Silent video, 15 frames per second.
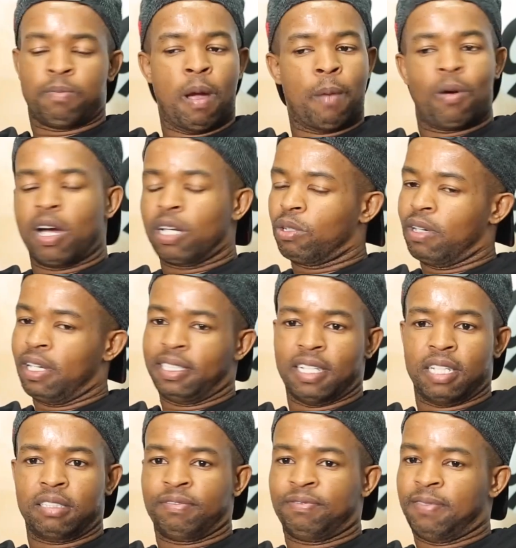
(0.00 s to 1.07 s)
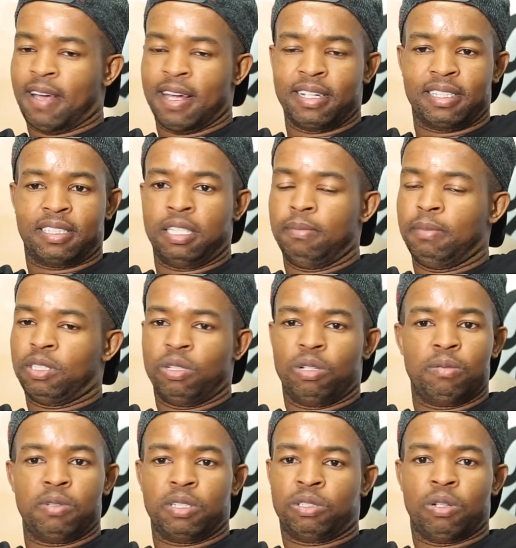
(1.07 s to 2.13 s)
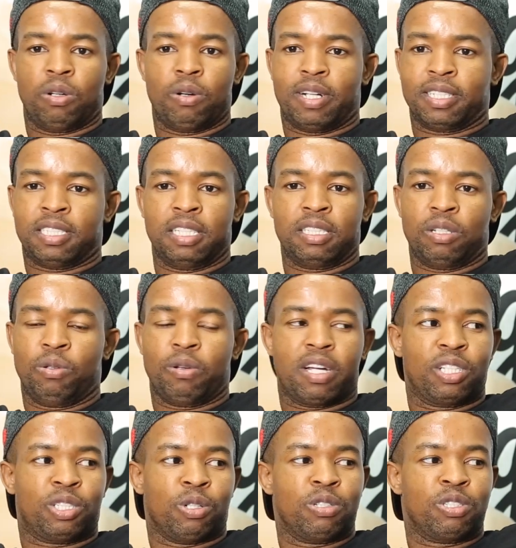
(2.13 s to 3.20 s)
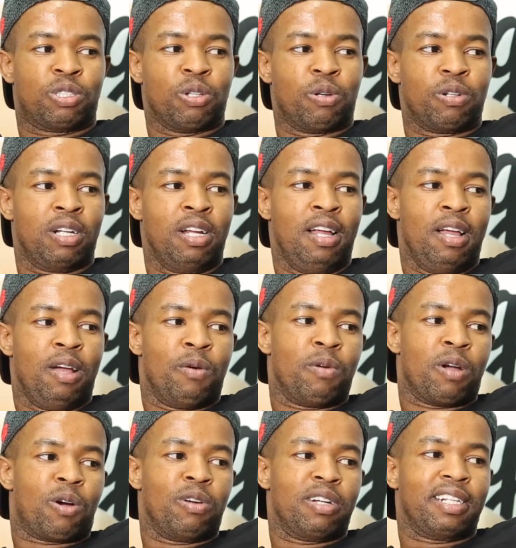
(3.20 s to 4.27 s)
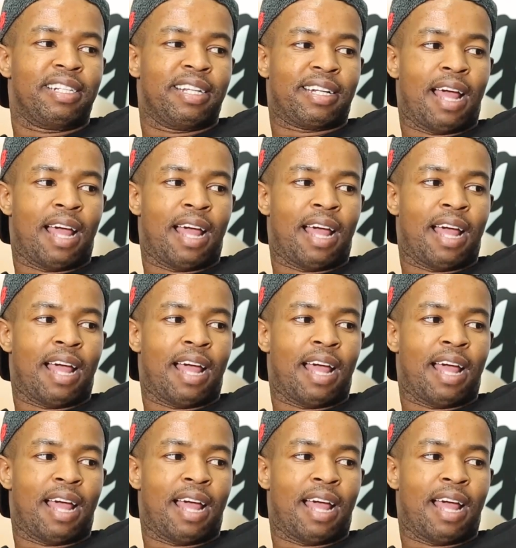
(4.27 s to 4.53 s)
Pep Guardiola just find the team is no longer changing. Look at John Stone. We're calling